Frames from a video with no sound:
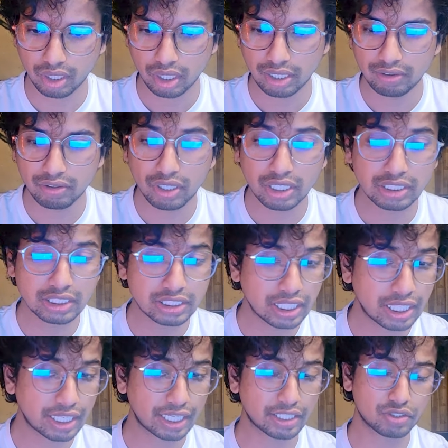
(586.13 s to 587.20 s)
you can
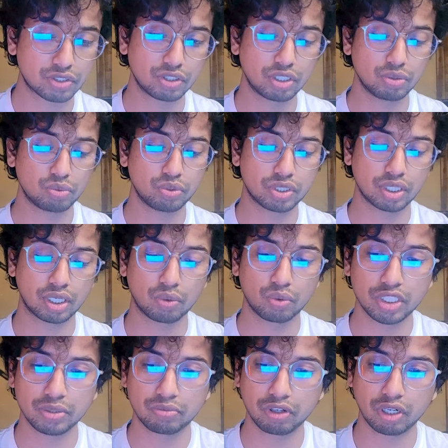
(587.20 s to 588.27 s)
check actually
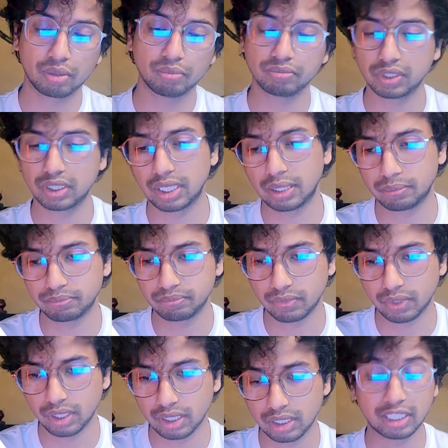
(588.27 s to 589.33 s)
which from the
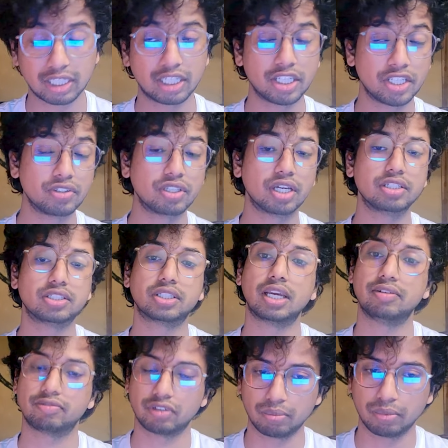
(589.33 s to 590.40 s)
user is
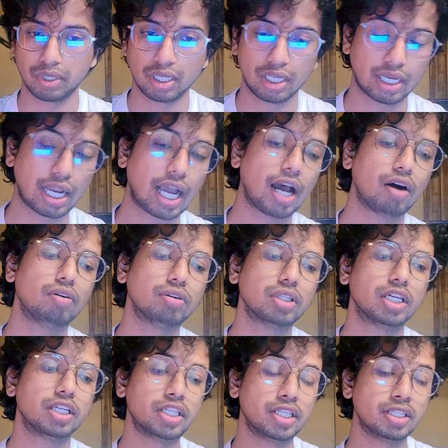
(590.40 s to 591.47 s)
came from, like how
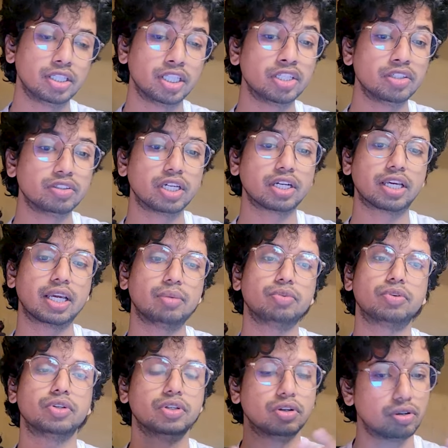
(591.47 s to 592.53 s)
the user came
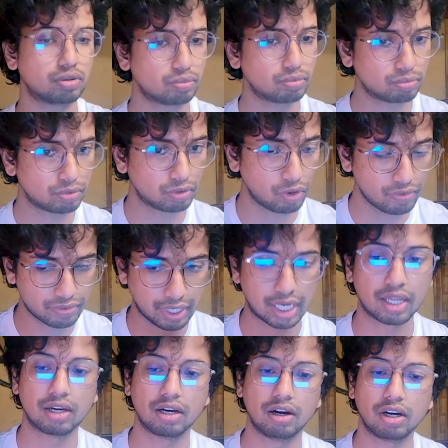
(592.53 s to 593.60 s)
to your website,
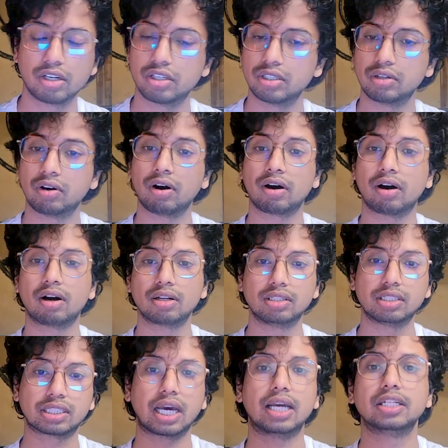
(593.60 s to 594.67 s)
or
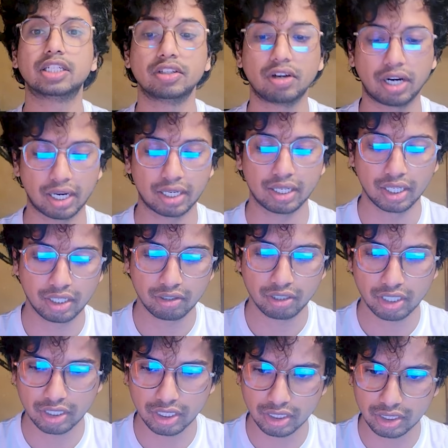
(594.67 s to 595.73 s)
this current URL. You
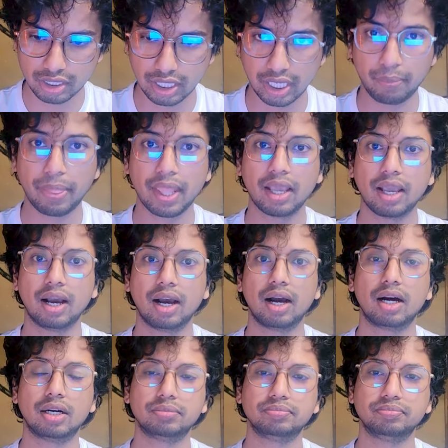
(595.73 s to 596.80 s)
can just say
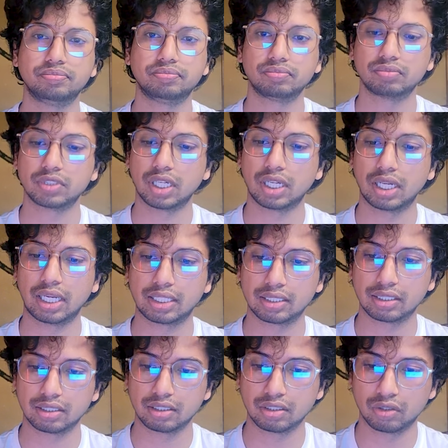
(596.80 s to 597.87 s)
like
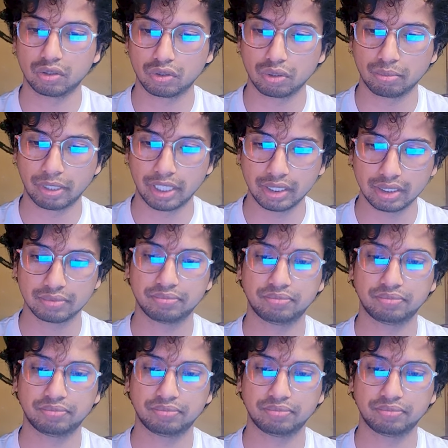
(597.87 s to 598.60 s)
document